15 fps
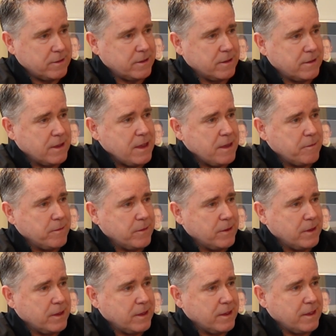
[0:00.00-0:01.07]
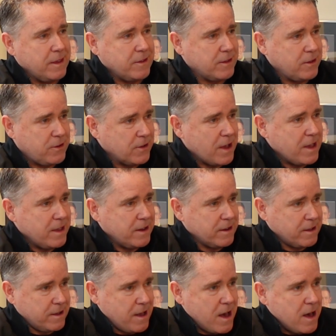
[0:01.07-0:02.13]
the same is a
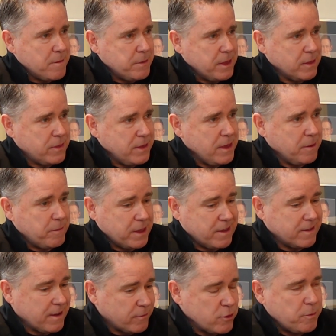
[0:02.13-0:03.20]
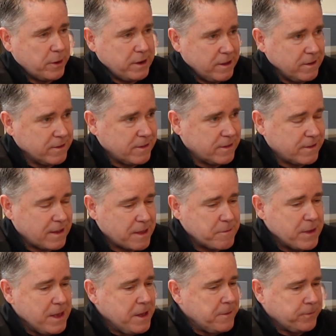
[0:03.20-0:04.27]
giant calming thing, because everybody is the same.
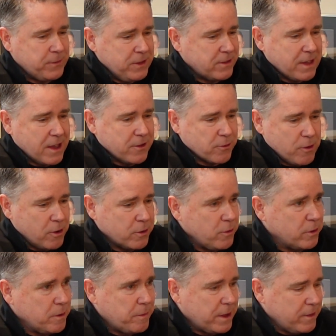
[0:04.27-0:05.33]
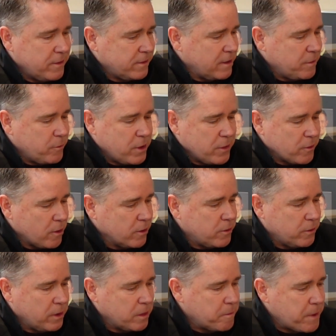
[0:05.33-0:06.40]
These guys are all going to bed the same way. They're all
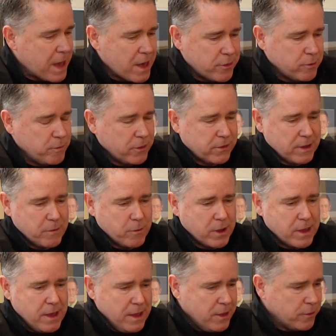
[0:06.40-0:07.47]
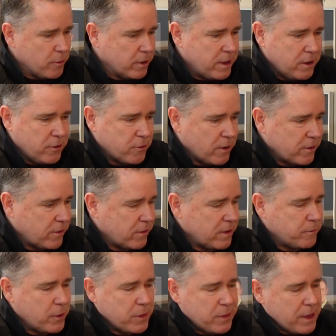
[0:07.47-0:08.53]
going to the bathroom the same way. They're all getting dressed the
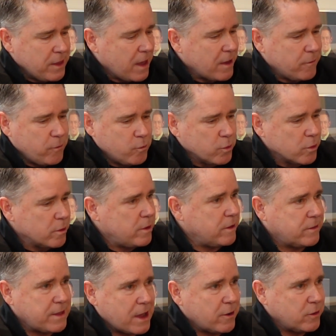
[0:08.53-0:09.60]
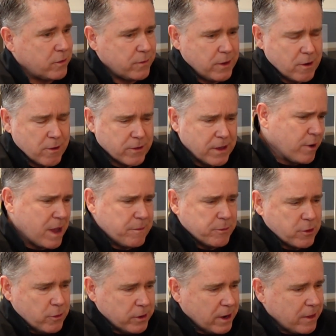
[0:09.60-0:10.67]
same way. They have worries, doubts, fears, problems
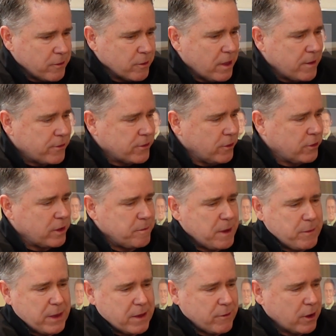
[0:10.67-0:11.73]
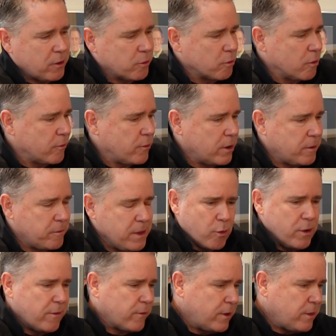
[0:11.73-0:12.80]
going on in their life socially. Maybe they have a girlfriend,
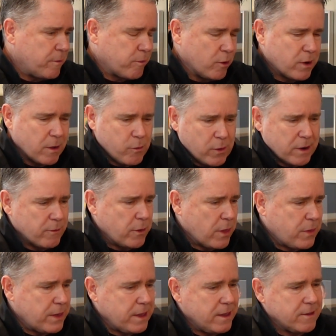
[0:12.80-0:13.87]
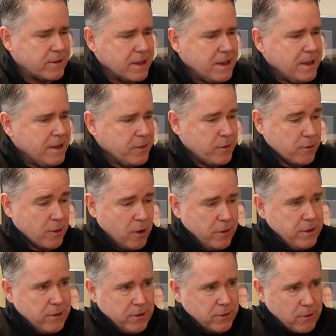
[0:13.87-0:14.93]
boyfriend that broke up, whatever the thing is. There's all
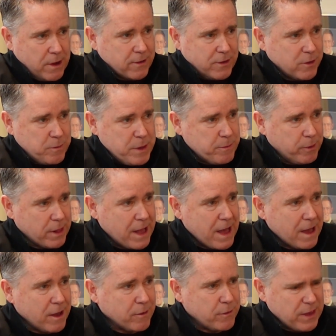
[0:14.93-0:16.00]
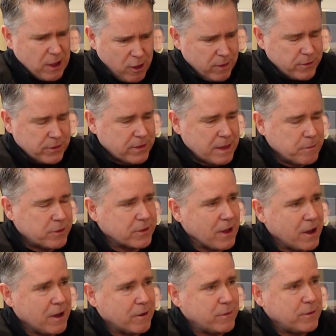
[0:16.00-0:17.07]
these stresses people have. They all have the same
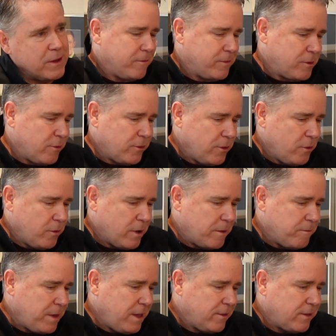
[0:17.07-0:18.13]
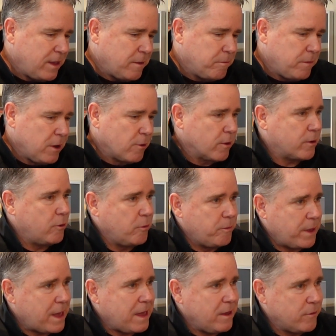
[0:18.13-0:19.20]
stuff. There's no amazing miracle
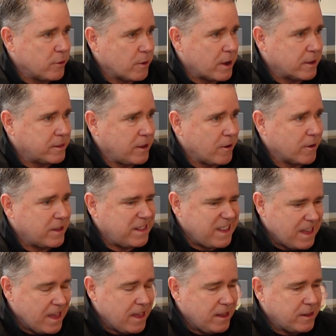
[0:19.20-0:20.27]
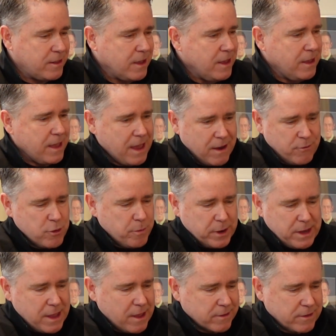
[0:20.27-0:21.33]
behavior out there. In the end,
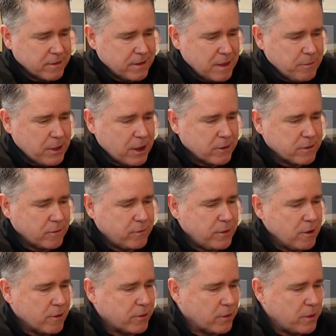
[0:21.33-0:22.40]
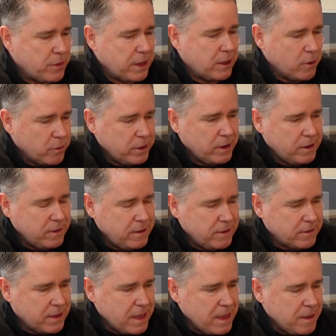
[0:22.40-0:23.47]
everybody has the same doubts and fears. So I think going into
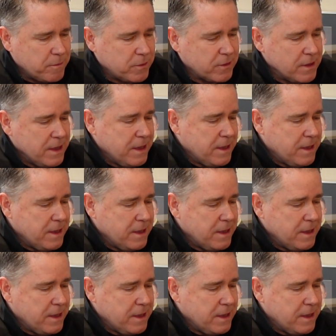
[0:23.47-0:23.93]
these games,